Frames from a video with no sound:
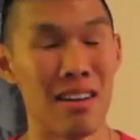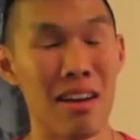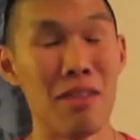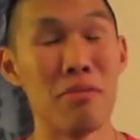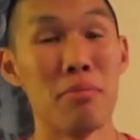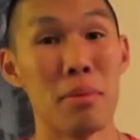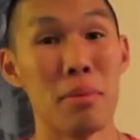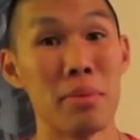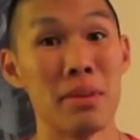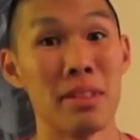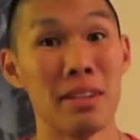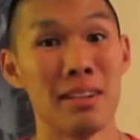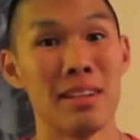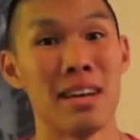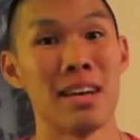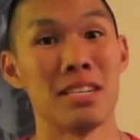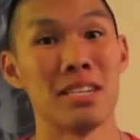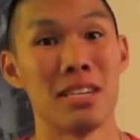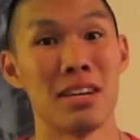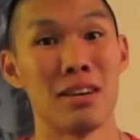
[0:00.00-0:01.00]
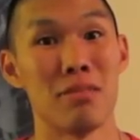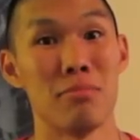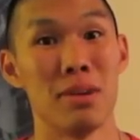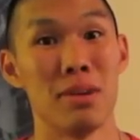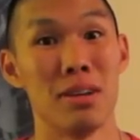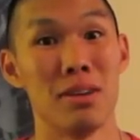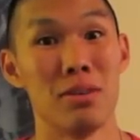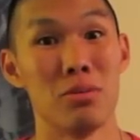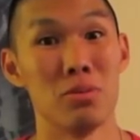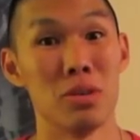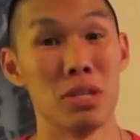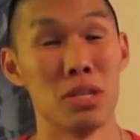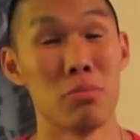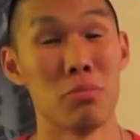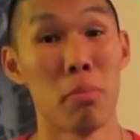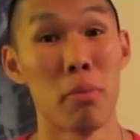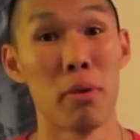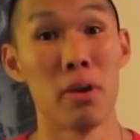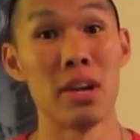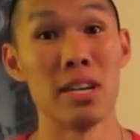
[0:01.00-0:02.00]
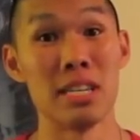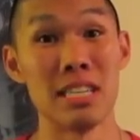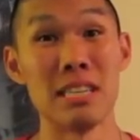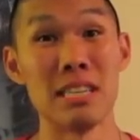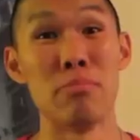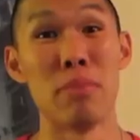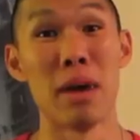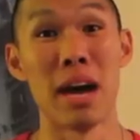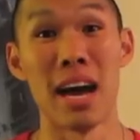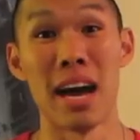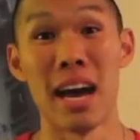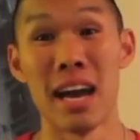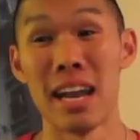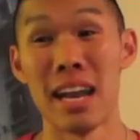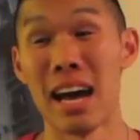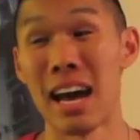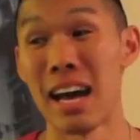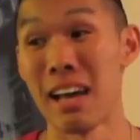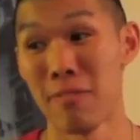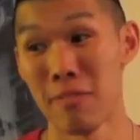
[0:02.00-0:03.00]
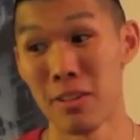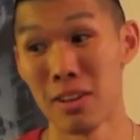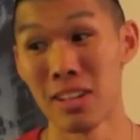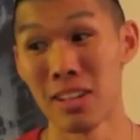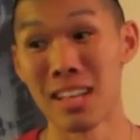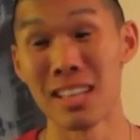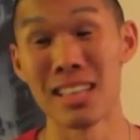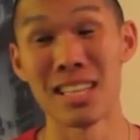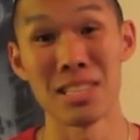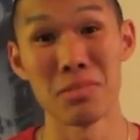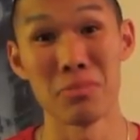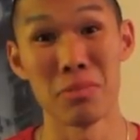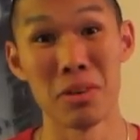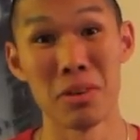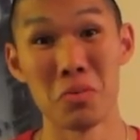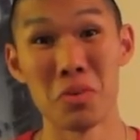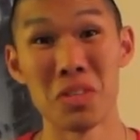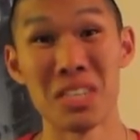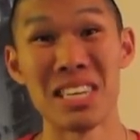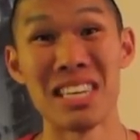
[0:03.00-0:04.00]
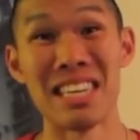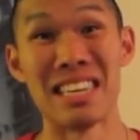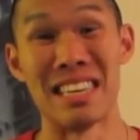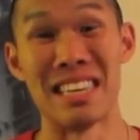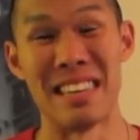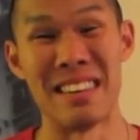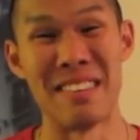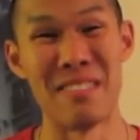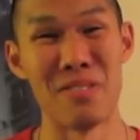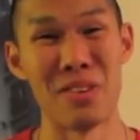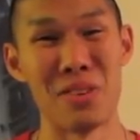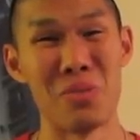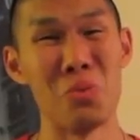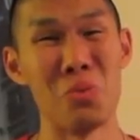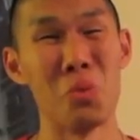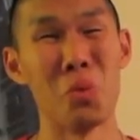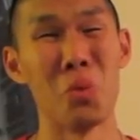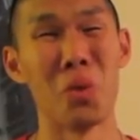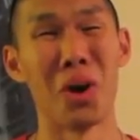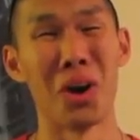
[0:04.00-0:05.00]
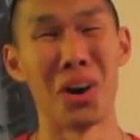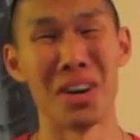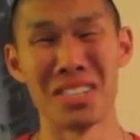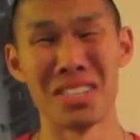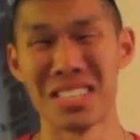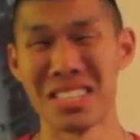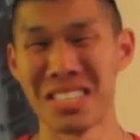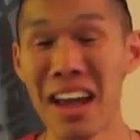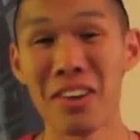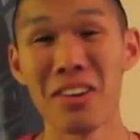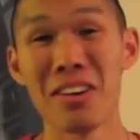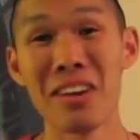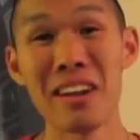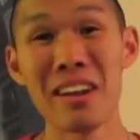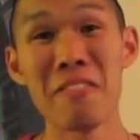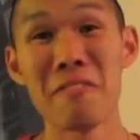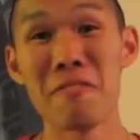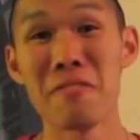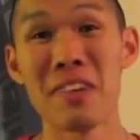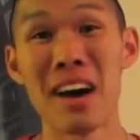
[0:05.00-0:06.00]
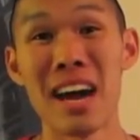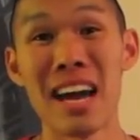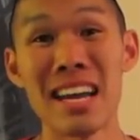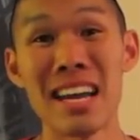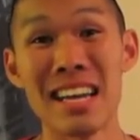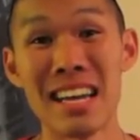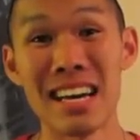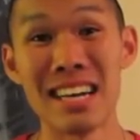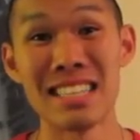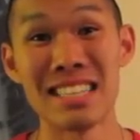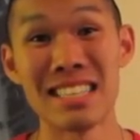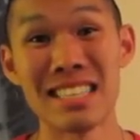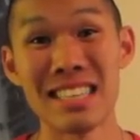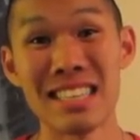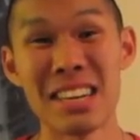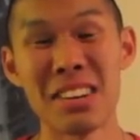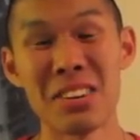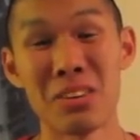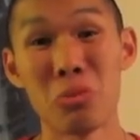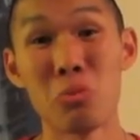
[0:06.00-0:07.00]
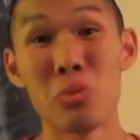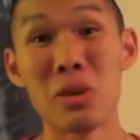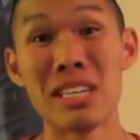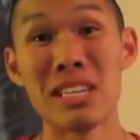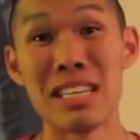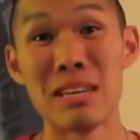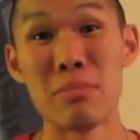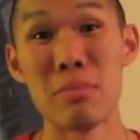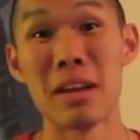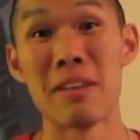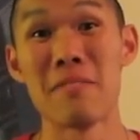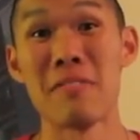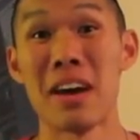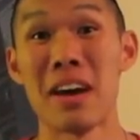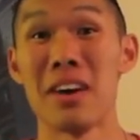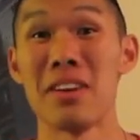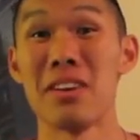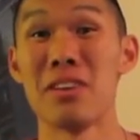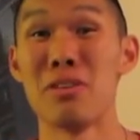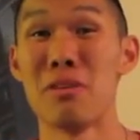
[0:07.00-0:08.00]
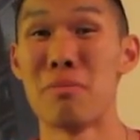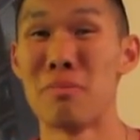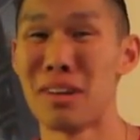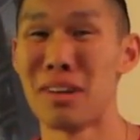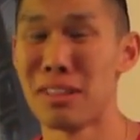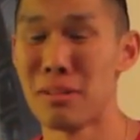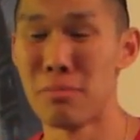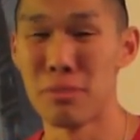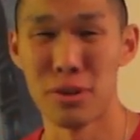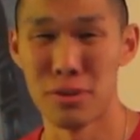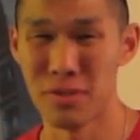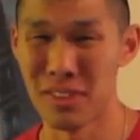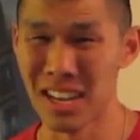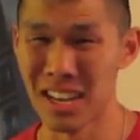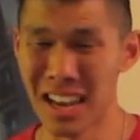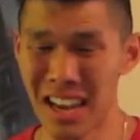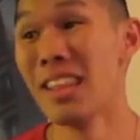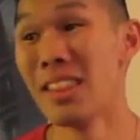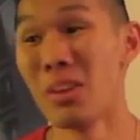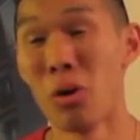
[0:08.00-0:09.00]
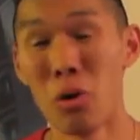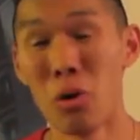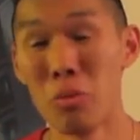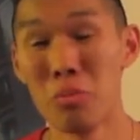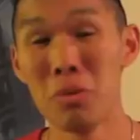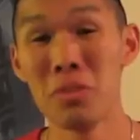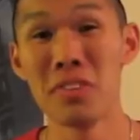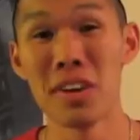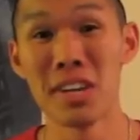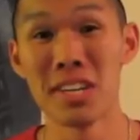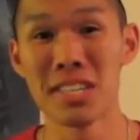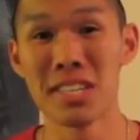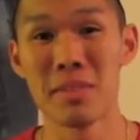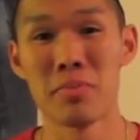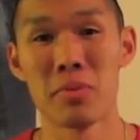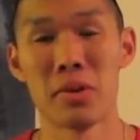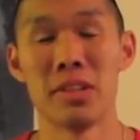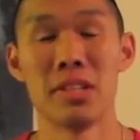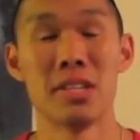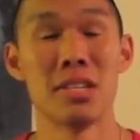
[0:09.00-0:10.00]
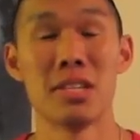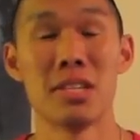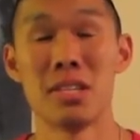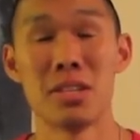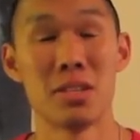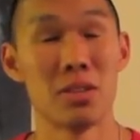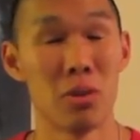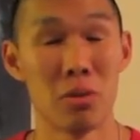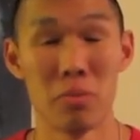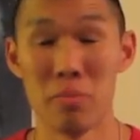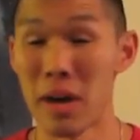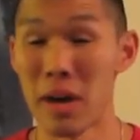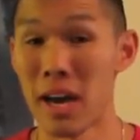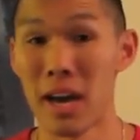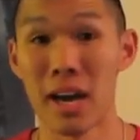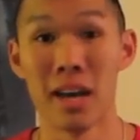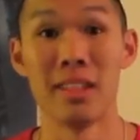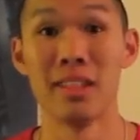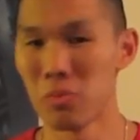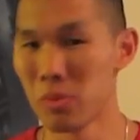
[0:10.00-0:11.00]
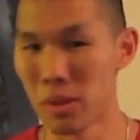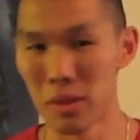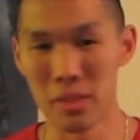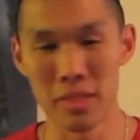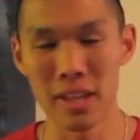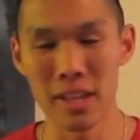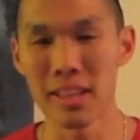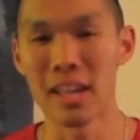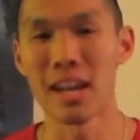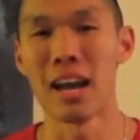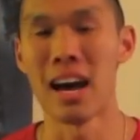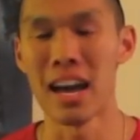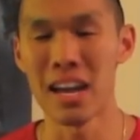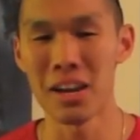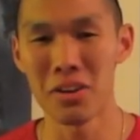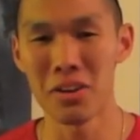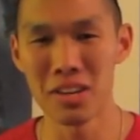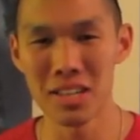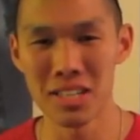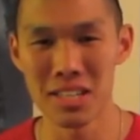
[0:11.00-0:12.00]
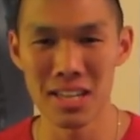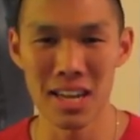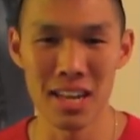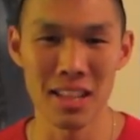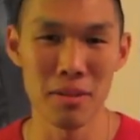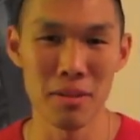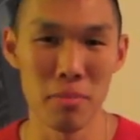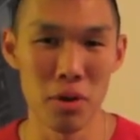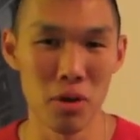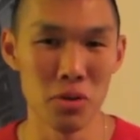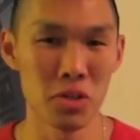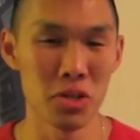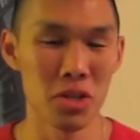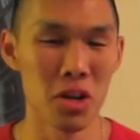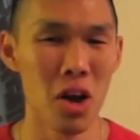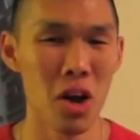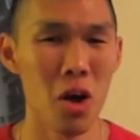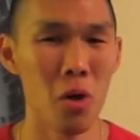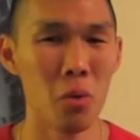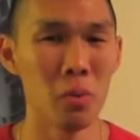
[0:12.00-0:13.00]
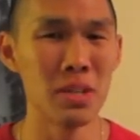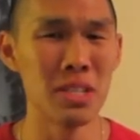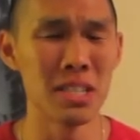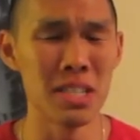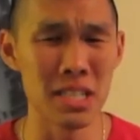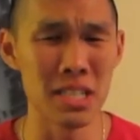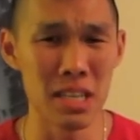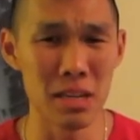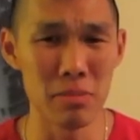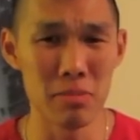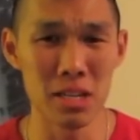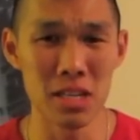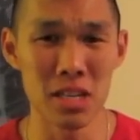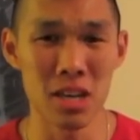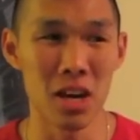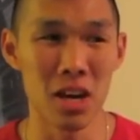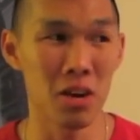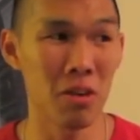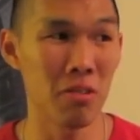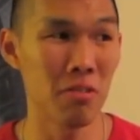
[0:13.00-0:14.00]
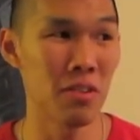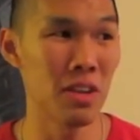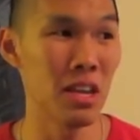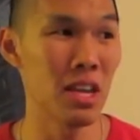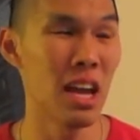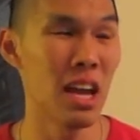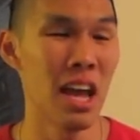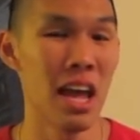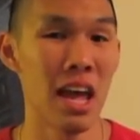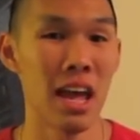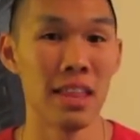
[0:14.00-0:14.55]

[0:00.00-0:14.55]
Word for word: I remember The Last Airbender was pretty bad. I feel like this one was even worse. I couldn't find a single redeeming value about the movie. The whole movie I just went, this is so bad. The thing that I couldn't stand the most was the cinematography.